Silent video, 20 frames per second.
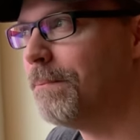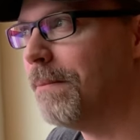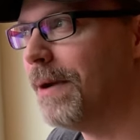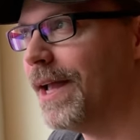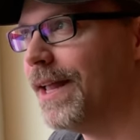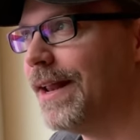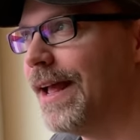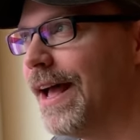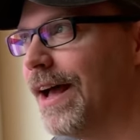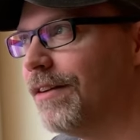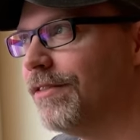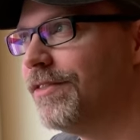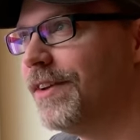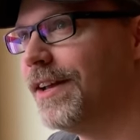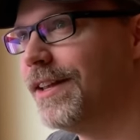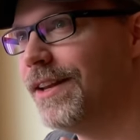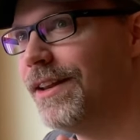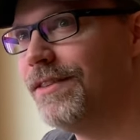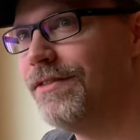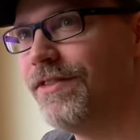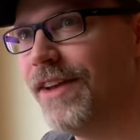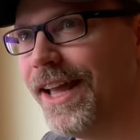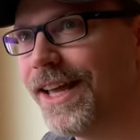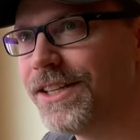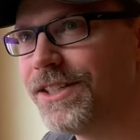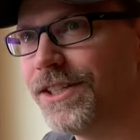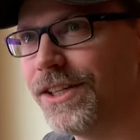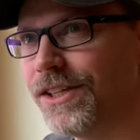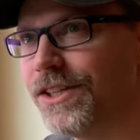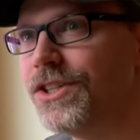might have an
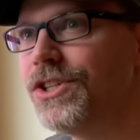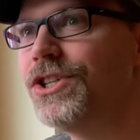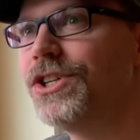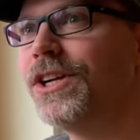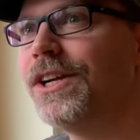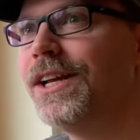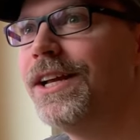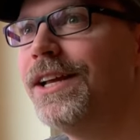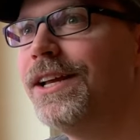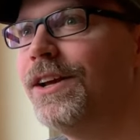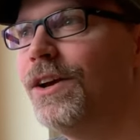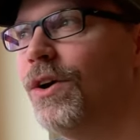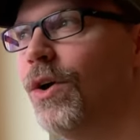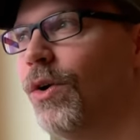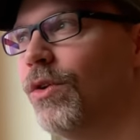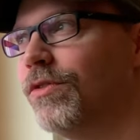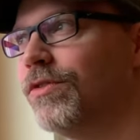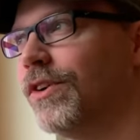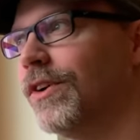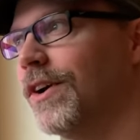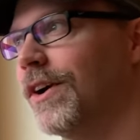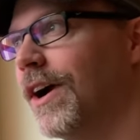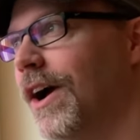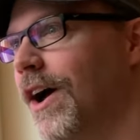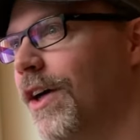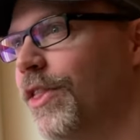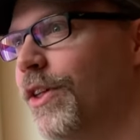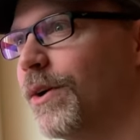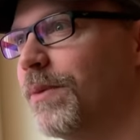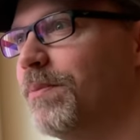advantage over
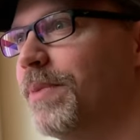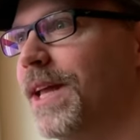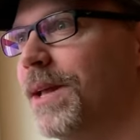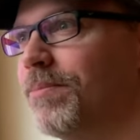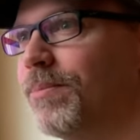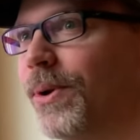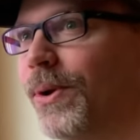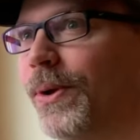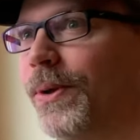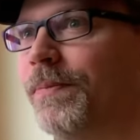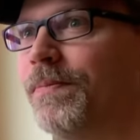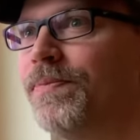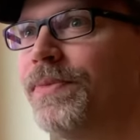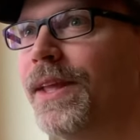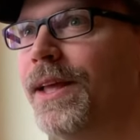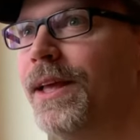other people.